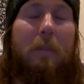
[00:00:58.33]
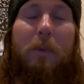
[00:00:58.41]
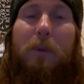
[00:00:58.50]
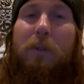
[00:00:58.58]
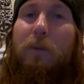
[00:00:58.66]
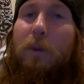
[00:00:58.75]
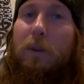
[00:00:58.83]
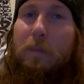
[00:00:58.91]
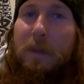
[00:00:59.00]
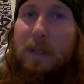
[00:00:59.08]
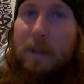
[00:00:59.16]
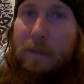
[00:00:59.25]
used for
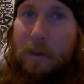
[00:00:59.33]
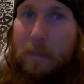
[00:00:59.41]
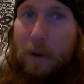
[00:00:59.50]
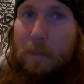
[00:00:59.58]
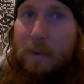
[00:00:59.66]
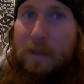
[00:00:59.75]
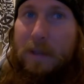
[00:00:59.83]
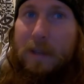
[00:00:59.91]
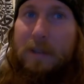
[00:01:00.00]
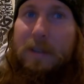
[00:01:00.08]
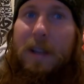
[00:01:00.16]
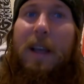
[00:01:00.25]
specific
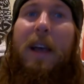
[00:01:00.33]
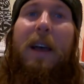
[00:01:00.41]
purposes,